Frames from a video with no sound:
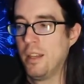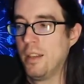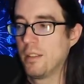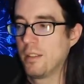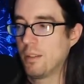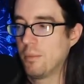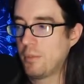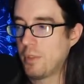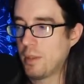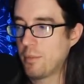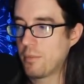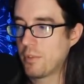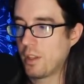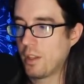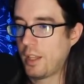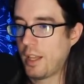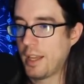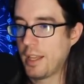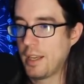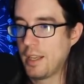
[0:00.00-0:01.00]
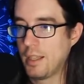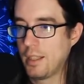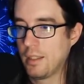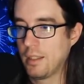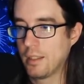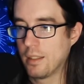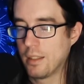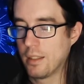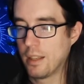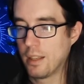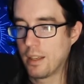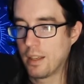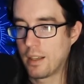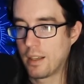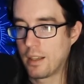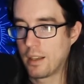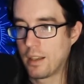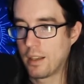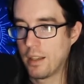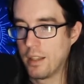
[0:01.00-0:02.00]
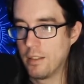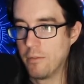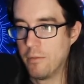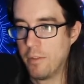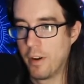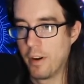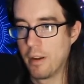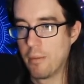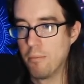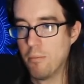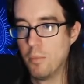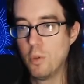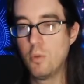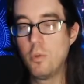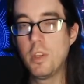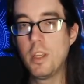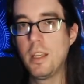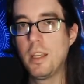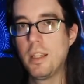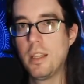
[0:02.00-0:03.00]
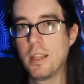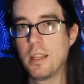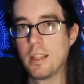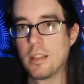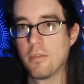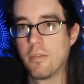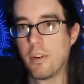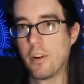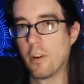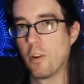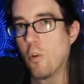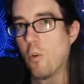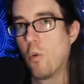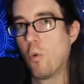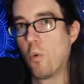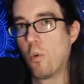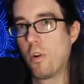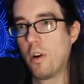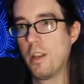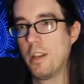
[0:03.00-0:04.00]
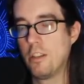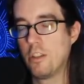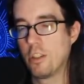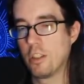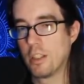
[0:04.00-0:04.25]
Sometimes the lighting uh, is very moody and it's very orange,